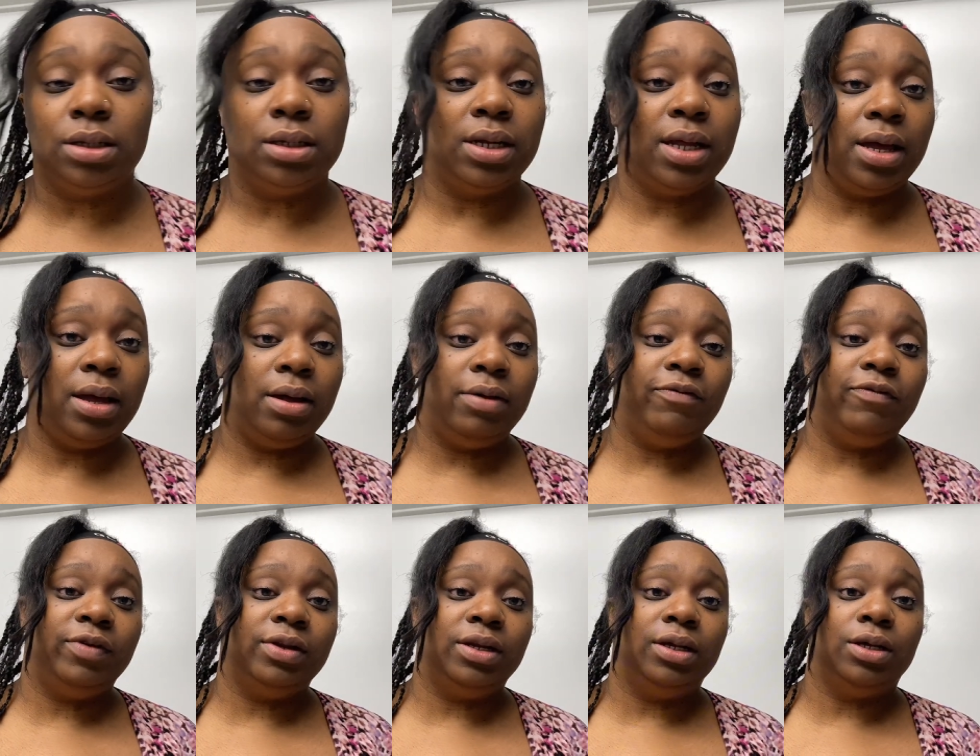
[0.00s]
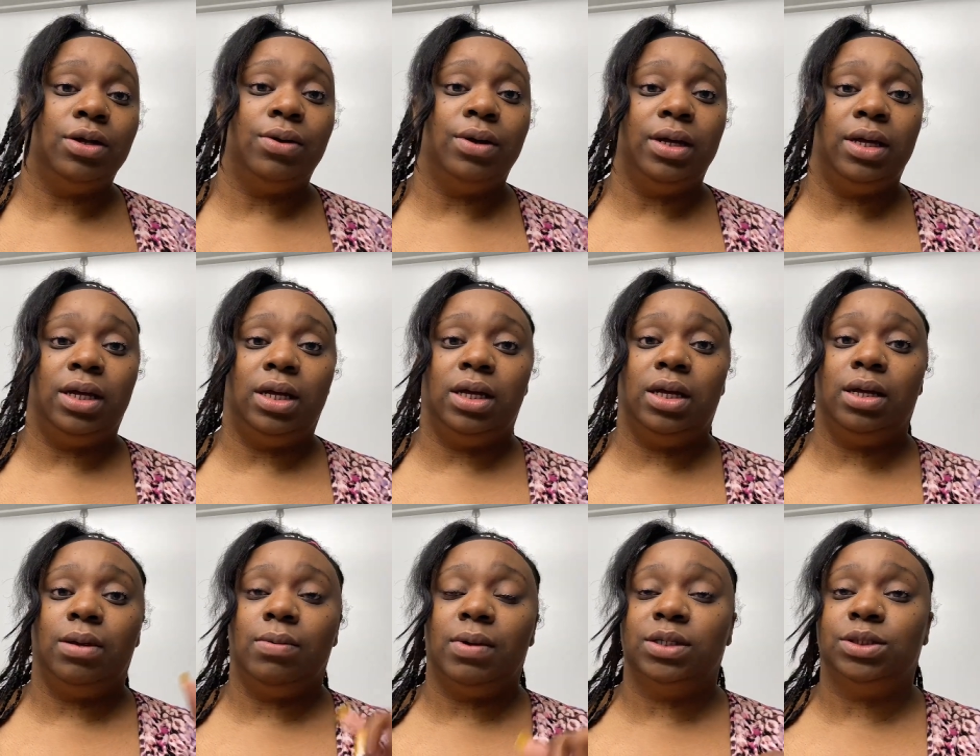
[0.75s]
now I'm gonna go
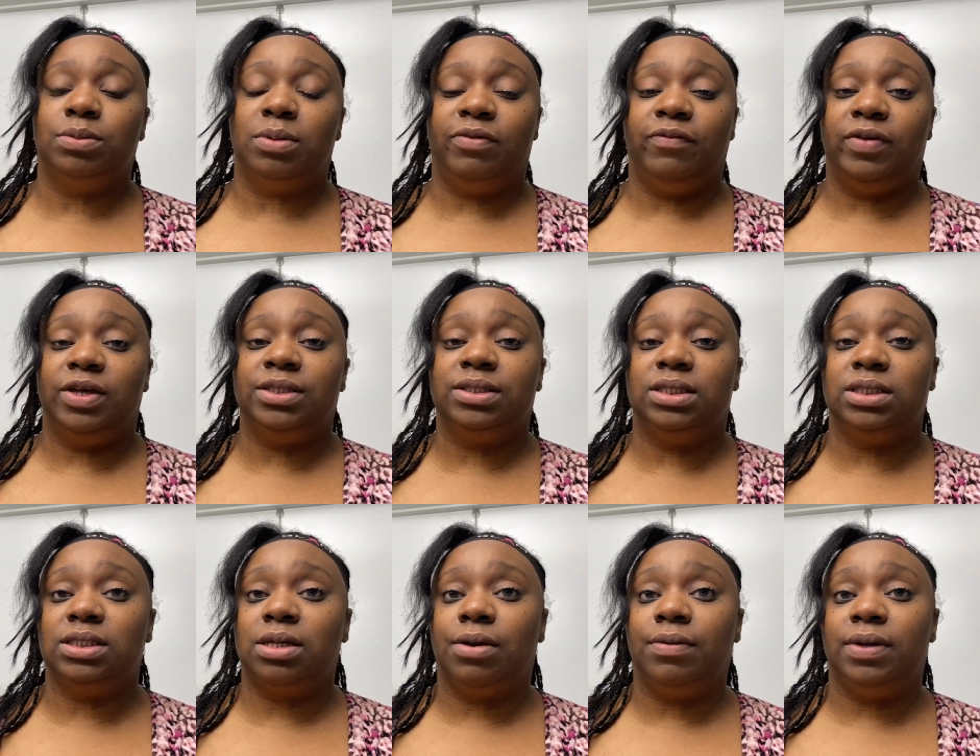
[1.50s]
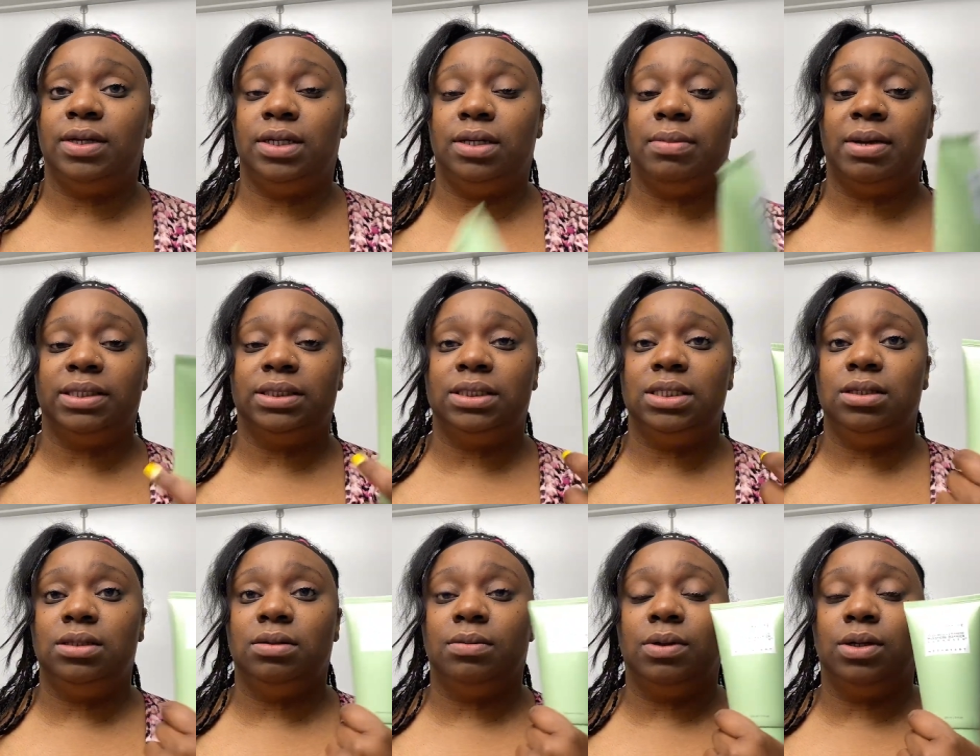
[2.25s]
ahead and wash my face. Since I already did my
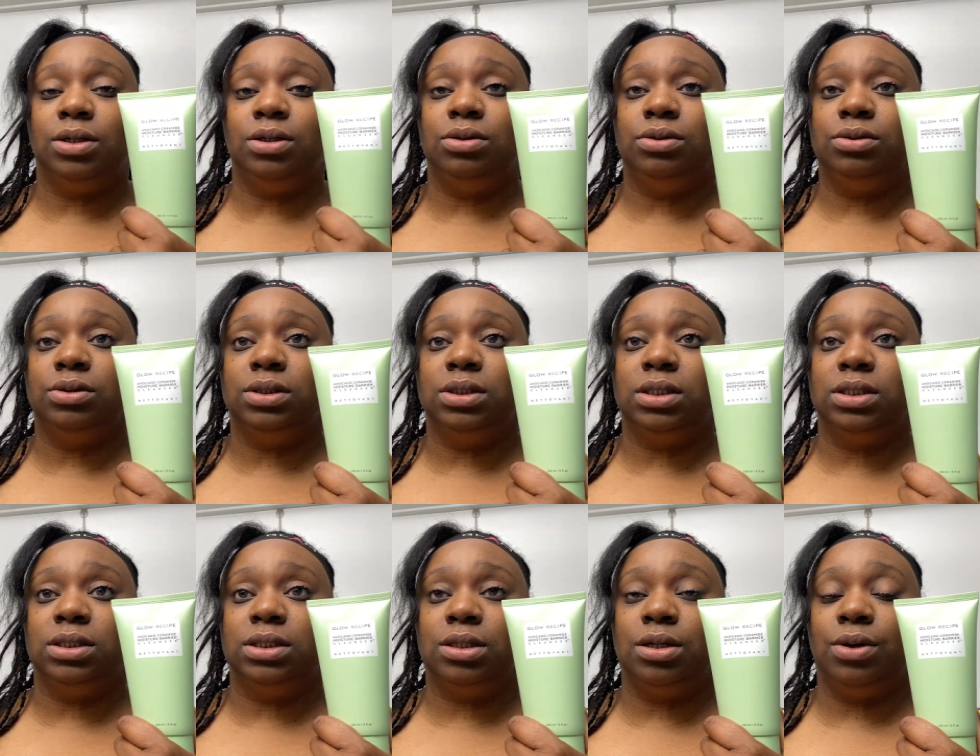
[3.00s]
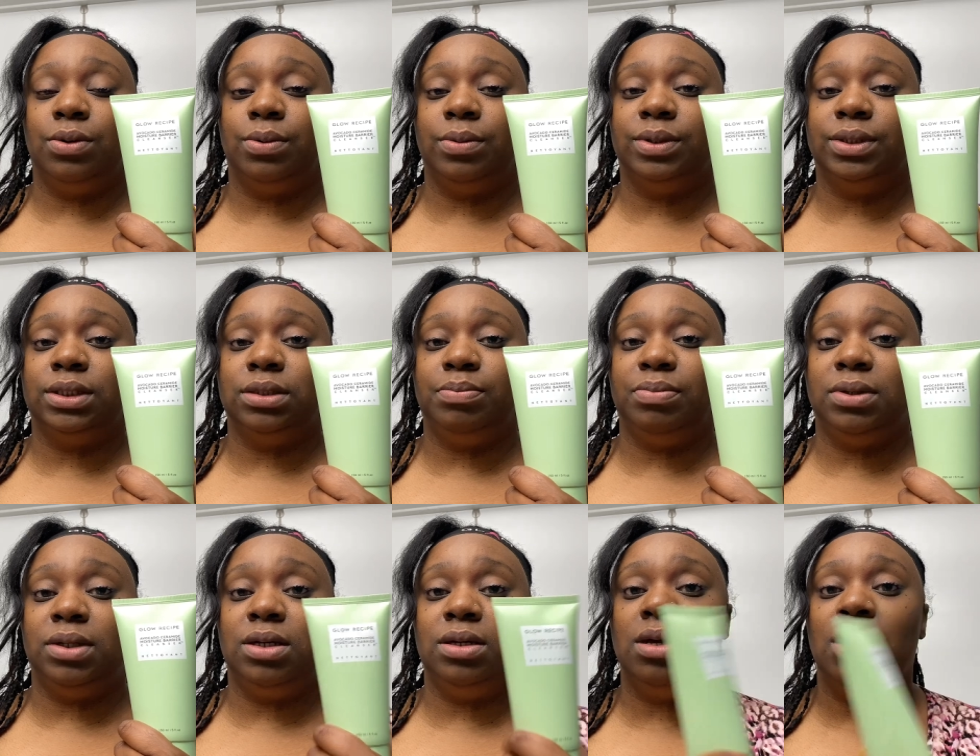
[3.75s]
teeth, I'm gonna use this little
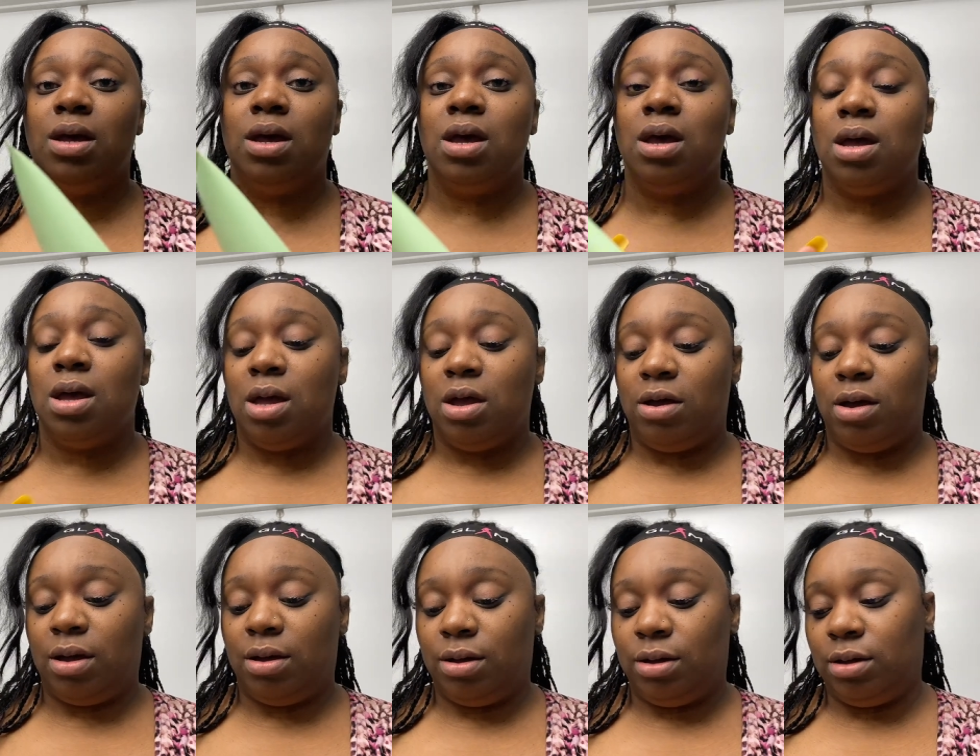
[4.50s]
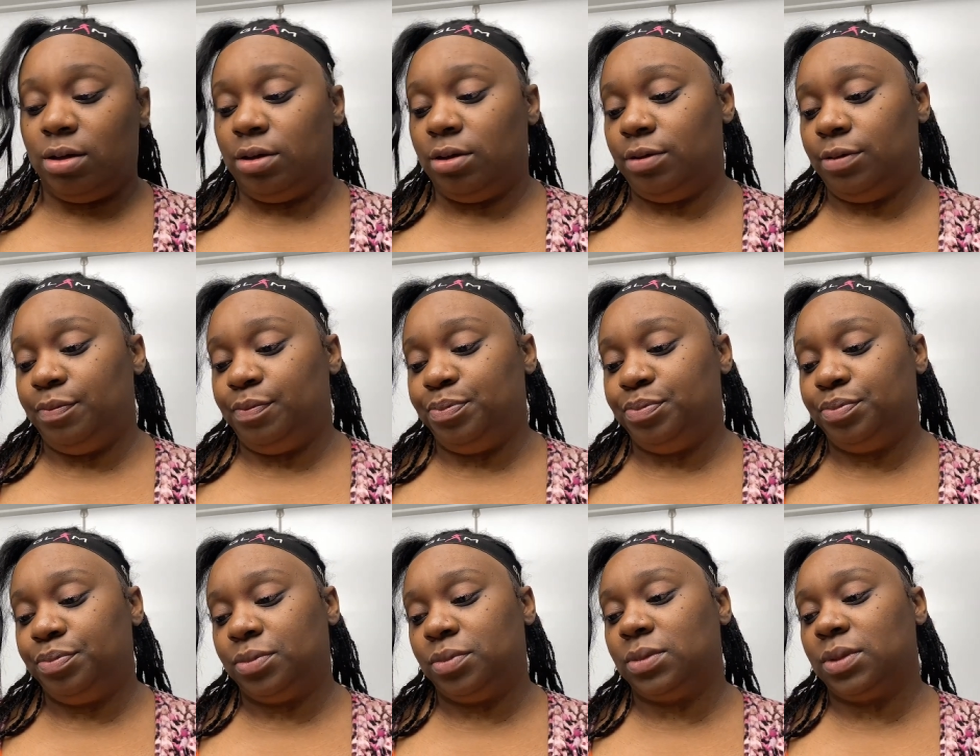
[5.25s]
recipe. Um,
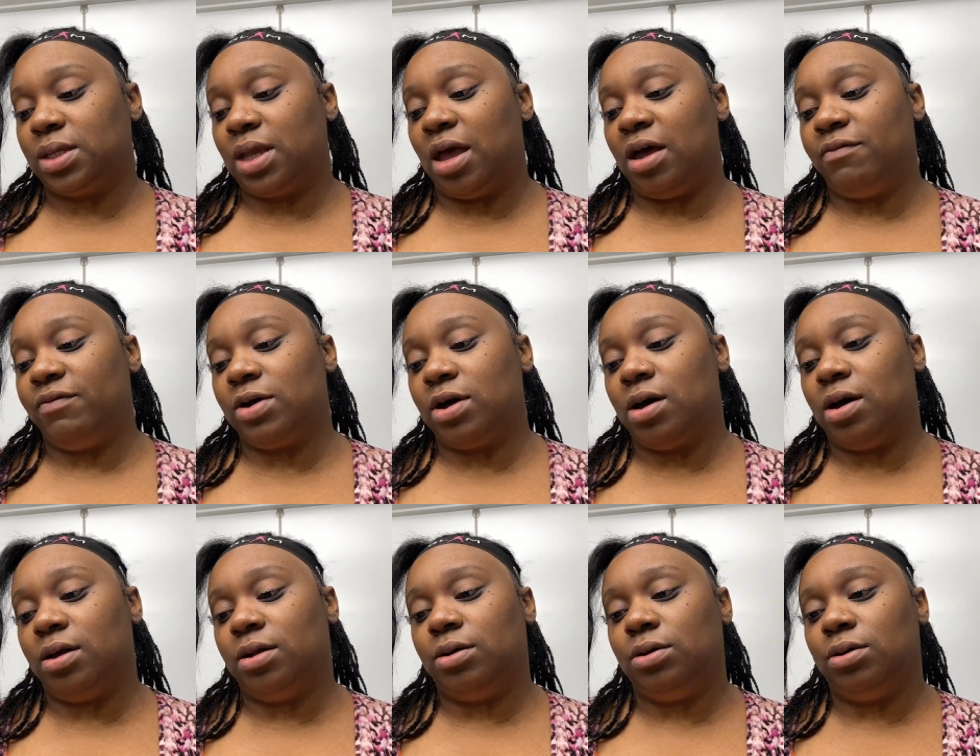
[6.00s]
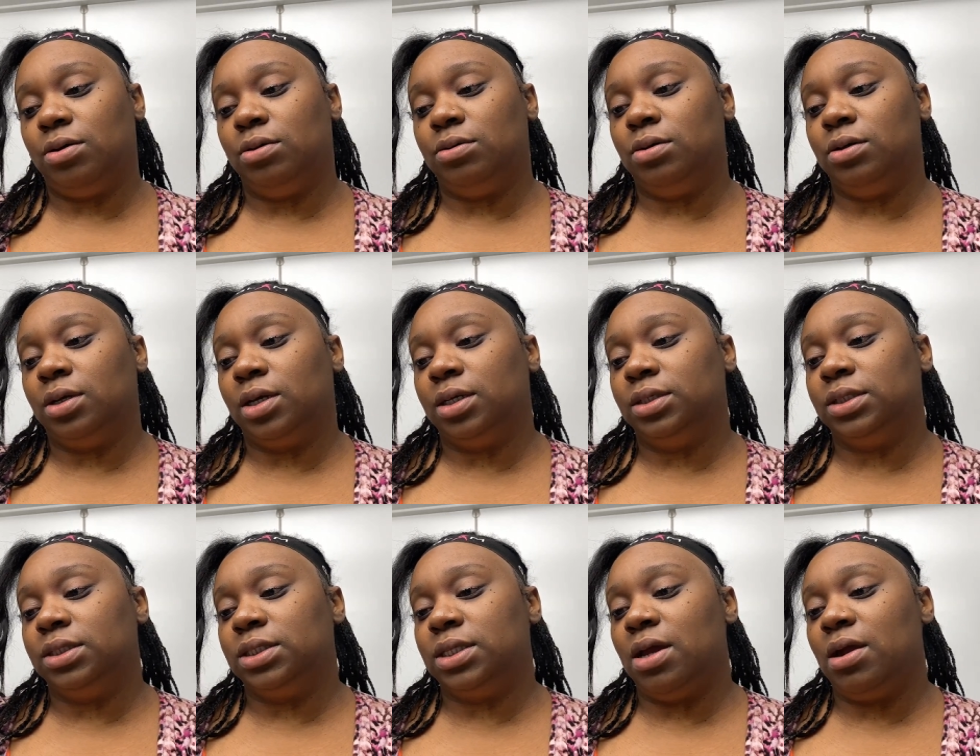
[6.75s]
avocado
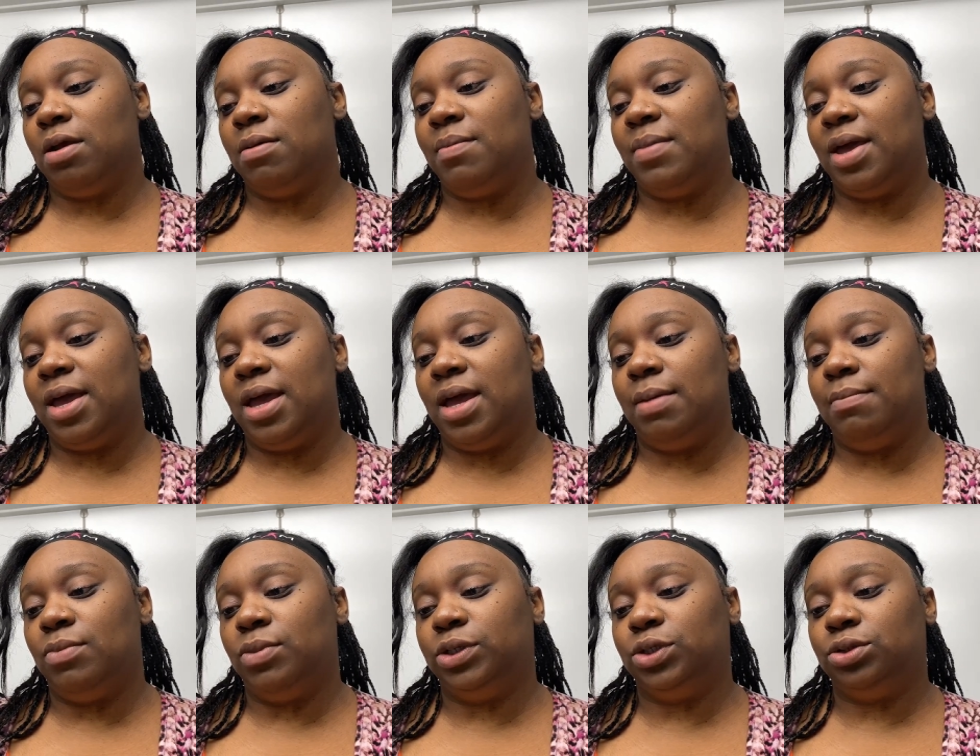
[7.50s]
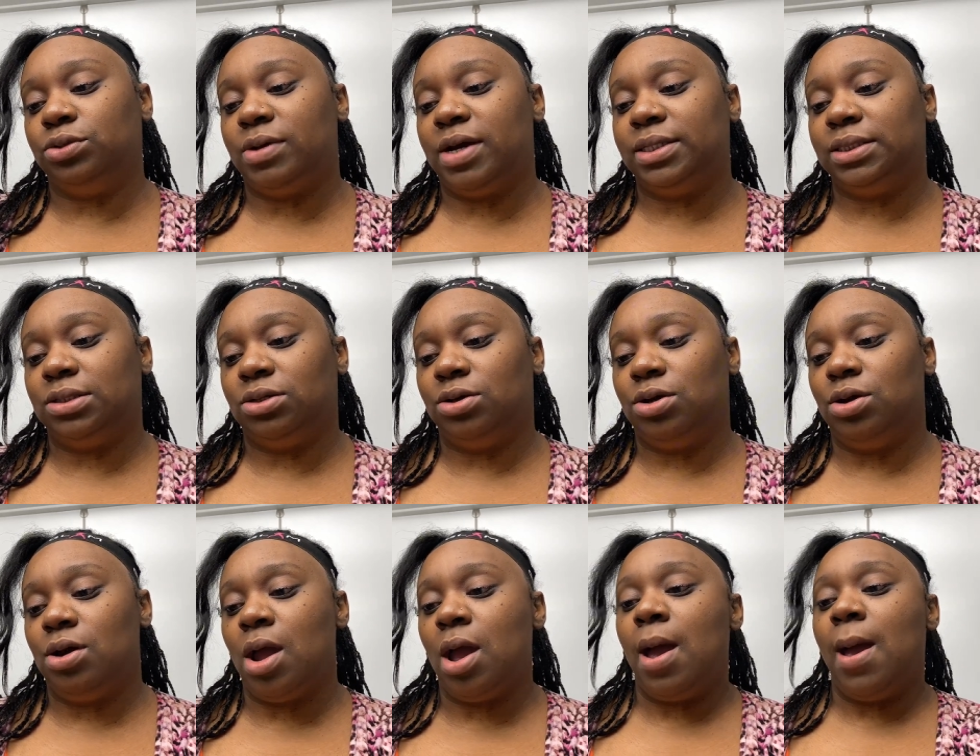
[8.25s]
CeraMe
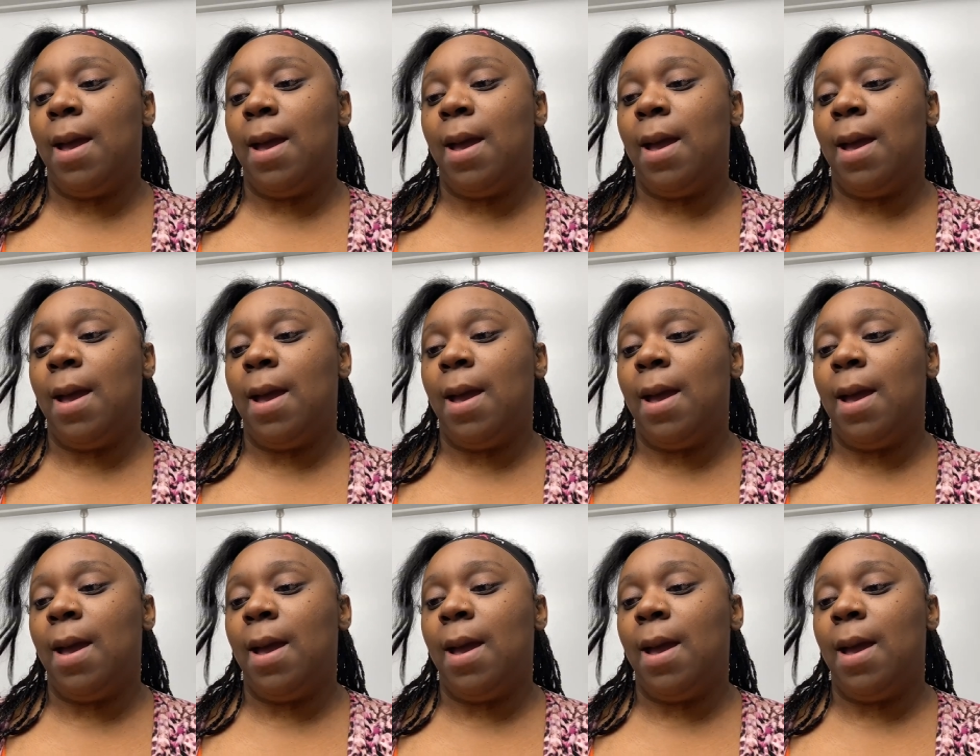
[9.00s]
moisturizer